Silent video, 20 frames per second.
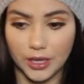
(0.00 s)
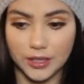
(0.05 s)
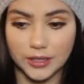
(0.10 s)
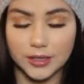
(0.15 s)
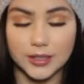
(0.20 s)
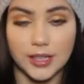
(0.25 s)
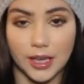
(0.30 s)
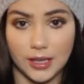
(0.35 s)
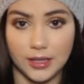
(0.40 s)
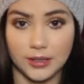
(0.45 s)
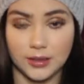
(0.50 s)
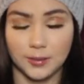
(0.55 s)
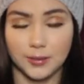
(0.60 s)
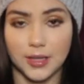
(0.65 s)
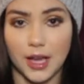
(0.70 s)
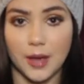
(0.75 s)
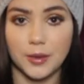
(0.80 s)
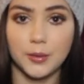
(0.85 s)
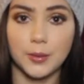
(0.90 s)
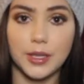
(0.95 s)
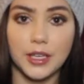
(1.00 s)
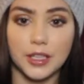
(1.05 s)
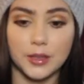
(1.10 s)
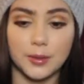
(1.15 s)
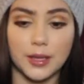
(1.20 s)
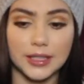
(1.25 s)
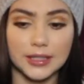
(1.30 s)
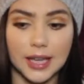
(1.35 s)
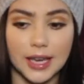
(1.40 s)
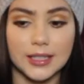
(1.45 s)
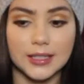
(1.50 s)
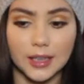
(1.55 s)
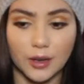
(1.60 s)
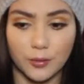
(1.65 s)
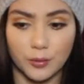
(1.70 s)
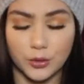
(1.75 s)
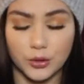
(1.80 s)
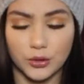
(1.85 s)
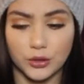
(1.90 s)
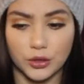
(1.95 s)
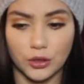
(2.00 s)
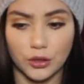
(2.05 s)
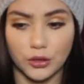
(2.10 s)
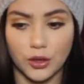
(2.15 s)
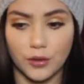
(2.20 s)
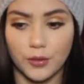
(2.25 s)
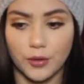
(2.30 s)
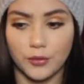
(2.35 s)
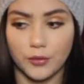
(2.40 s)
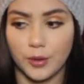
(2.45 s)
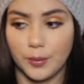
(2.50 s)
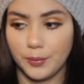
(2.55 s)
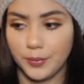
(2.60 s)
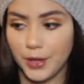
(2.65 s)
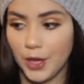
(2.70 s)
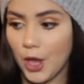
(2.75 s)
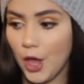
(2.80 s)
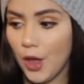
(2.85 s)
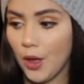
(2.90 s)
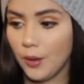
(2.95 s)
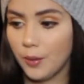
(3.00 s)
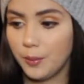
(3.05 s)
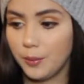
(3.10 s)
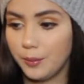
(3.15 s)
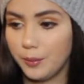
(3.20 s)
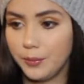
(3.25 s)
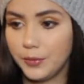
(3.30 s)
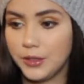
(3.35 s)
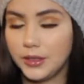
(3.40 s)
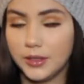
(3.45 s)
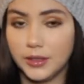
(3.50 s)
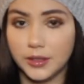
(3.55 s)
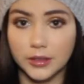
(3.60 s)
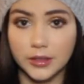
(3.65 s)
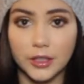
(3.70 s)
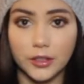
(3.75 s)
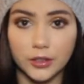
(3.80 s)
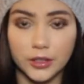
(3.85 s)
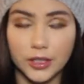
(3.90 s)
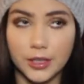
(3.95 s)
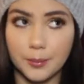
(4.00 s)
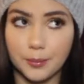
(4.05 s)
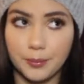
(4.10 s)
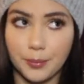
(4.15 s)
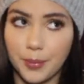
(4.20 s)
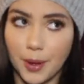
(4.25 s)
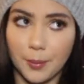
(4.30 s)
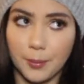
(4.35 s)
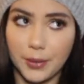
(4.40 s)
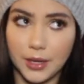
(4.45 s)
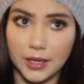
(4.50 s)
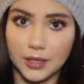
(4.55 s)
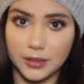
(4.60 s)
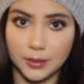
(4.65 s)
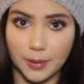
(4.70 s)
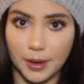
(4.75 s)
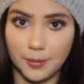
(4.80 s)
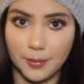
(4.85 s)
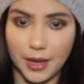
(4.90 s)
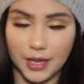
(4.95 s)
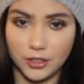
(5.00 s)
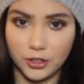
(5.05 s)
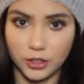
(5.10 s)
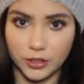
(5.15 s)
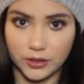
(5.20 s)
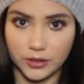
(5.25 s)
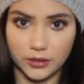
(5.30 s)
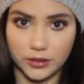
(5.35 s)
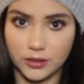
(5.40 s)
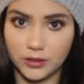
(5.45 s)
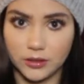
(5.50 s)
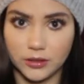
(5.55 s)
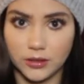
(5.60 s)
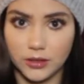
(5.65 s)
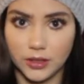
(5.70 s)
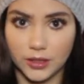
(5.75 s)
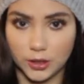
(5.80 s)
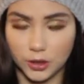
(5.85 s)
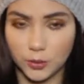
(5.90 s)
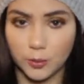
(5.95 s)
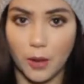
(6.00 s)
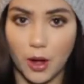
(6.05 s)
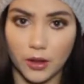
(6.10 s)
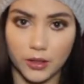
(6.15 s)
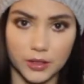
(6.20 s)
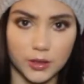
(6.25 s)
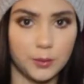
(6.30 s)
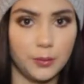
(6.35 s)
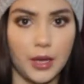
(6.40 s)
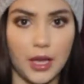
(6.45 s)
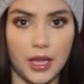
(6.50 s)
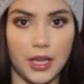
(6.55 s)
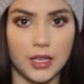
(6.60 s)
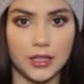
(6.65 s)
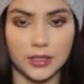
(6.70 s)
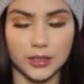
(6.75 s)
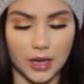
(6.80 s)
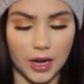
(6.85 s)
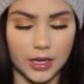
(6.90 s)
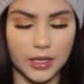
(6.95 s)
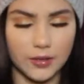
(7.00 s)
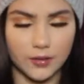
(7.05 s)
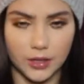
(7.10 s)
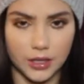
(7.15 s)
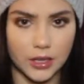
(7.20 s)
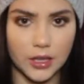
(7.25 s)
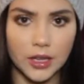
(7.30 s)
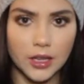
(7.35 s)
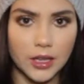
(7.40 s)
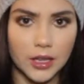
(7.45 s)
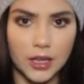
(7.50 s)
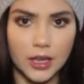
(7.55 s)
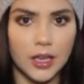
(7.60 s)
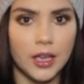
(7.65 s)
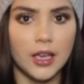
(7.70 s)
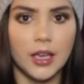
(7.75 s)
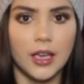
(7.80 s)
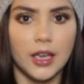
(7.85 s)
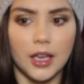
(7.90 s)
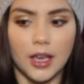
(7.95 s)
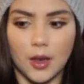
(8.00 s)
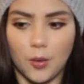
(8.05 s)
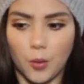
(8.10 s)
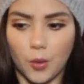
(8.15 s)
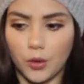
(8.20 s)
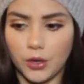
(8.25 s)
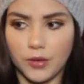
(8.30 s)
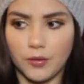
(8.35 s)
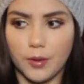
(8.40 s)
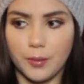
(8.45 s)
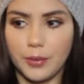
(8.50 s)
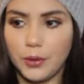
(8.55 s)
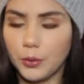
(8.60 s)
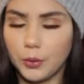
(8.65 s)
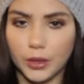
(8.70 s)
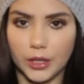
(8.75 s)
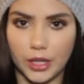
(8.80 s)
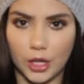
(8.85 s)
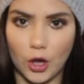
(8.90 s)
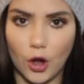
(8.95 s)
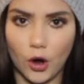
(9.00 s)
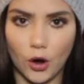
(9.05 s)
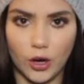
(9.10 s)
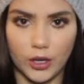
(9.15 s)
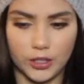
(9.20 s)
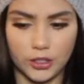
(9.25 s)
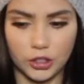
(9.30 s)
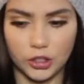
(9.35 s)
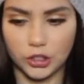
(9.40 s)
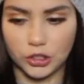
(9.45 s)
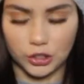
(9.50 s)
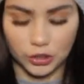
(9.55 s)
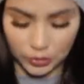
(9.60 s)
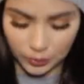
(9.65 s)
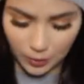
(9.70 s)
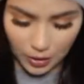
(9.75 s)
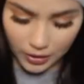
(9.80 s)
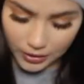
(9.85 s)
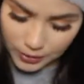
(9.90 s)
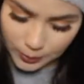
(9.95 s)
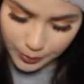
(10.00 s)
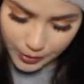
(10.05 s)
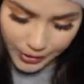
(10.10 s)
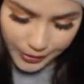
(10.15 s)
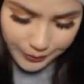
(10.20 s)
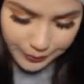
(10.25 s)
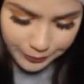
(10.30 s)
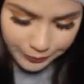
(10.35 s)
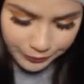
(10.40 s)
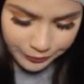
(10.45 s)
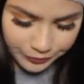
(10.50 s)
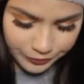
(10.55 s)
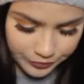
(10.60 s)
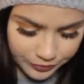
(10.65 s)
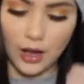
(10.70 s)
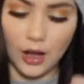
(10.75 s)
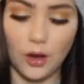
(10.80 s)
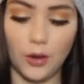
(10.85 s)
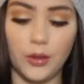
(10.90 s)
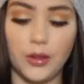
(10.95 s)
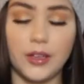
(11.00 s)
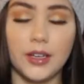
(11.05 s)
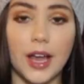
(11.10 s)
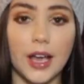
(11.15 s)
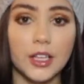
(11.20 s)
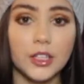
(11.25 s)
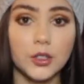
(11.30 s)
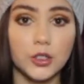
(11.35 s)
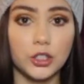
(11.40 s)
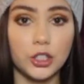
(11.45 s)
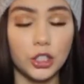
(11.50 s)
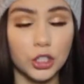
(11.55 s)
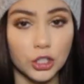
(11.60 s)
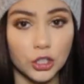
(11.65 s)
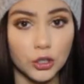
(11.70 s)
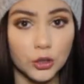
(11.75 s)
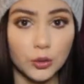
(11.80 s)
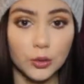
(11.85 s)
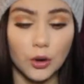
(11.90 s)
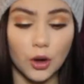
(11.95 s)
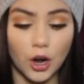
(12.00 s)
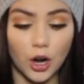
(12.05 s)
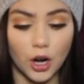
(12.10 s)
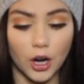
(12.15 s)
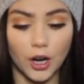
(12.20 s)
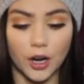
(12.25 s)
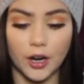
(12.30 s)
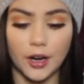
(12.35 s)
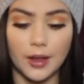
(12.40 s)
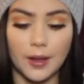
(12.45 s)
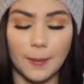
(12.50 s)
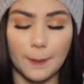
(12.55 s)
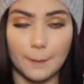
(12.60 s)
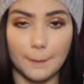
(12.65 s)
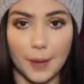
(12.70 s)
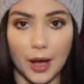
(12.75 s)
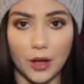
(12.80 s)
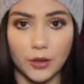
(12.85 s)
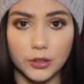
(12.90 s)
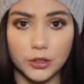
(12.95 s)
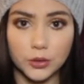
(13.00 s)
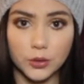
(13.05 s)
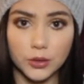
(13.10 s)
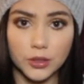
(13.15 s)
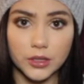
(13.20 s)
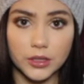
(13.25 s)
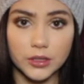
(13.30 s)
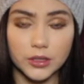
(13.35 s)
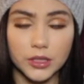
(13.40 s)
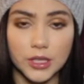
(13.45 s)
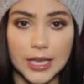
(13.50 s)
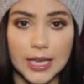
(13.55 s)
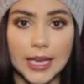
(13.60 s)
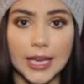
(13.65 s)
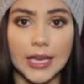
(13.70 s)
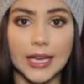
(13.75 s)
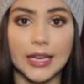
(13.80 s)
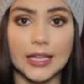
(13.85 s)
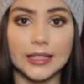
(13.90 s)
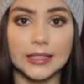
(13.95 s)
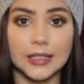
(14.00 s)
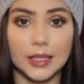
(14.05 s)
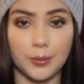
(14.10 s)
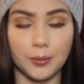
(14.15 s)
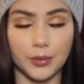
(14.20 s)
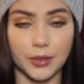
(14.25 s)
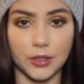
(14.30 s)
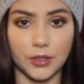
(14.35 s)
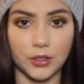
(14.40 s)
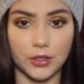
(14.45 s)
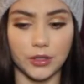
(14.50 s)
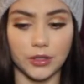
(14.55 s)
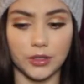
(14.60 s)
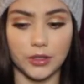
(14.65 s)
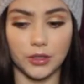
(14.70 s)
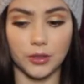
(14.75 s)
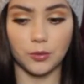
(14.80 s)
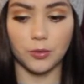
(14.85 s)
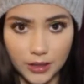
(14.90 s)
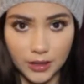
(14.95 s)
insane sometimes because my legs have bruises all over from literally bumping into my bed just the smallest bit. It won't even be really hard, it's just the smallest bit. Oh, the next 2 are mouth sores and lip blisters.